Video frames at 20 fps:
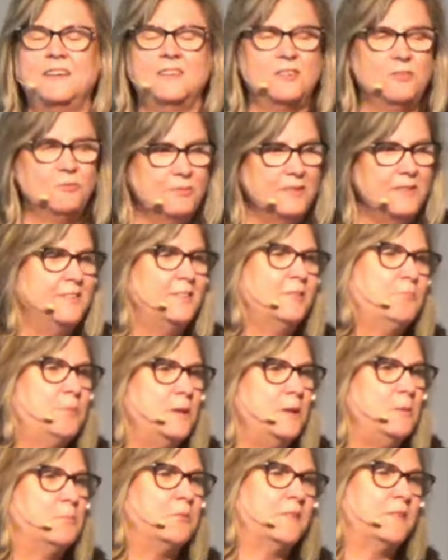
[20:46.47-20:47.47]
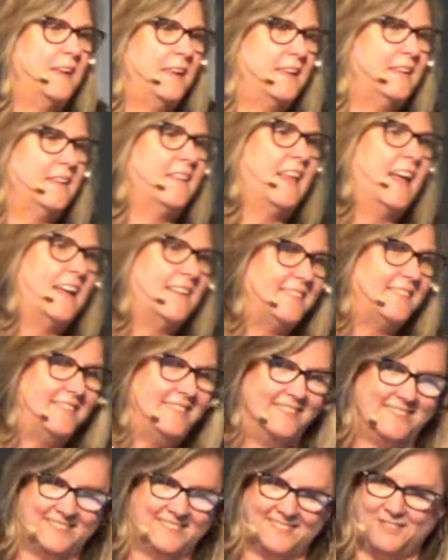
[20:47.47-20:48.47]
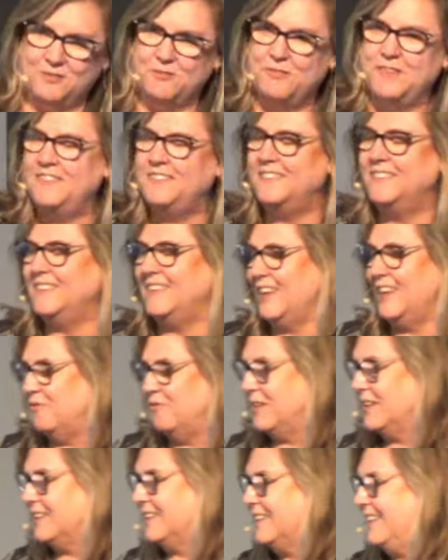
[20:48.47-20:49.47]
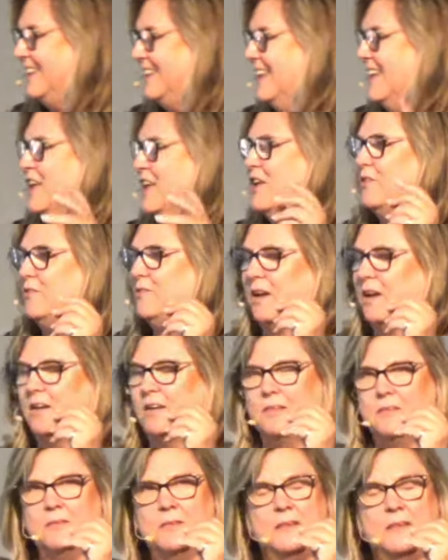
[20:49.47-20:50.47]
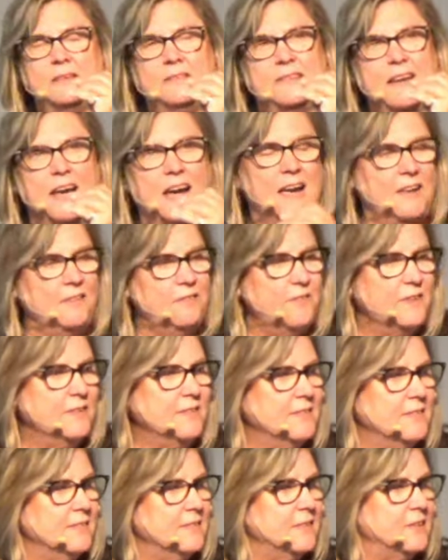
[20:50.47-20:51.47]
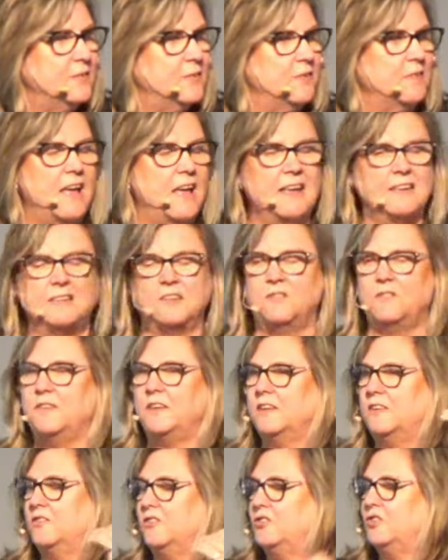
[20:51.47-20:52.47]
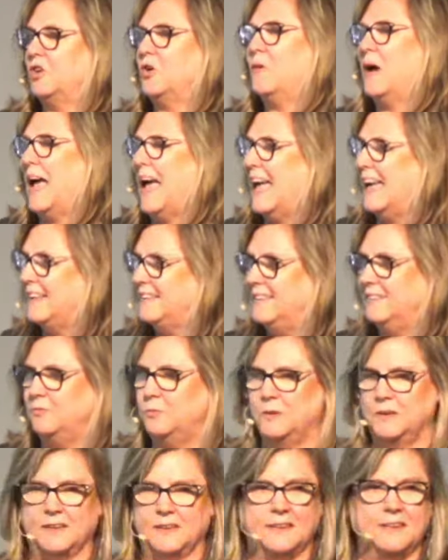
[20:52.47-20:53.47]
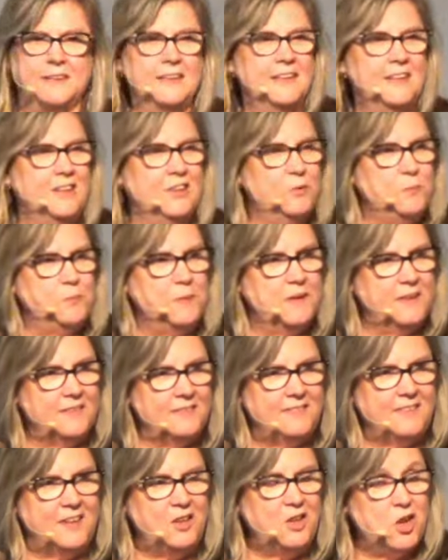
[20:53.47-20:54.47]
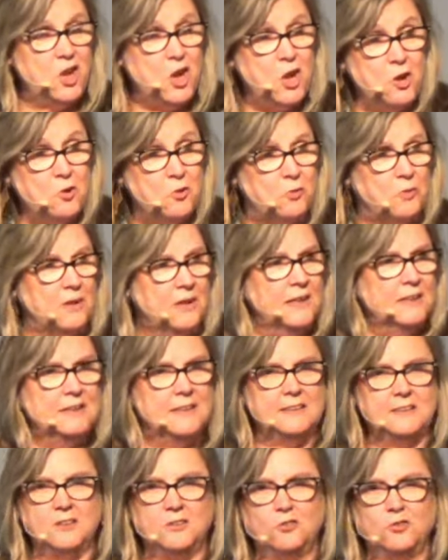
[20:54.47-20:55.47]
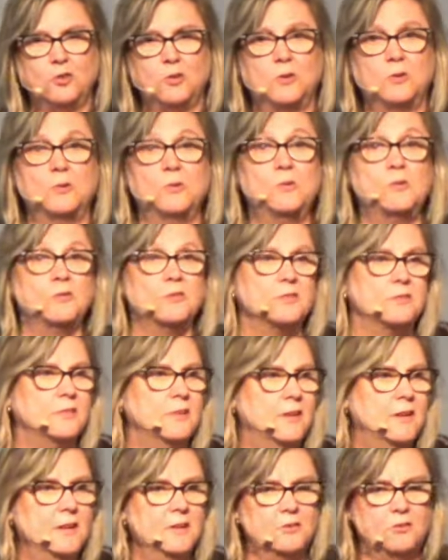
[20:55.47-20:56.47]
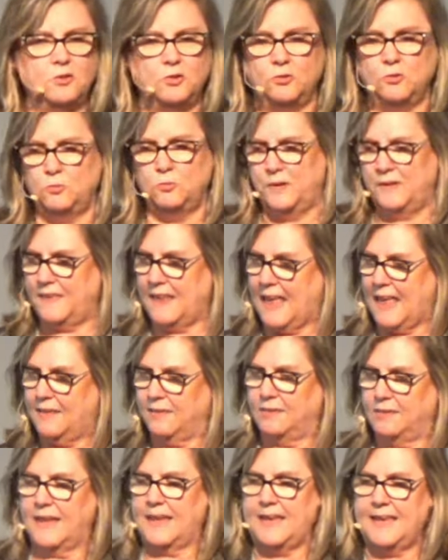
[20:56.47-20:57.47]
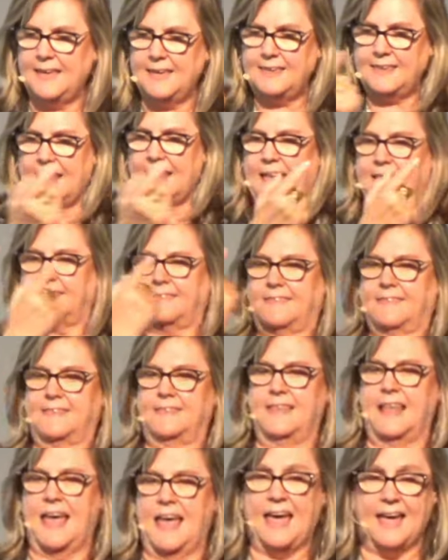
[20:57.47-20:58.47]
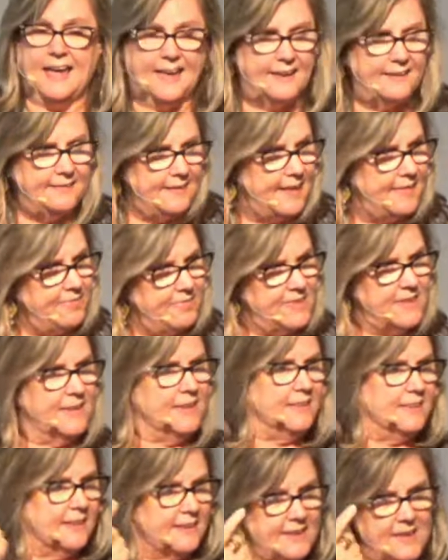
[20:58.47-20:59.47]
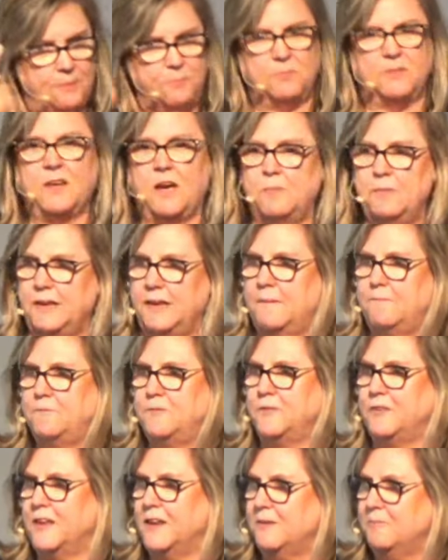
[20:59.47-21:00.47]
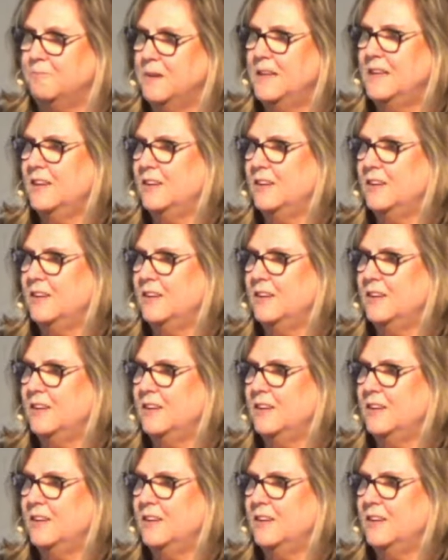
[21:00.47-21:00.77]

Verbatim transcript: The reason people take classes, the reason they really dive into this philosophy and are so active with it is because they know that the tools to, when they hit that snag, that thing that keeps coming up for them,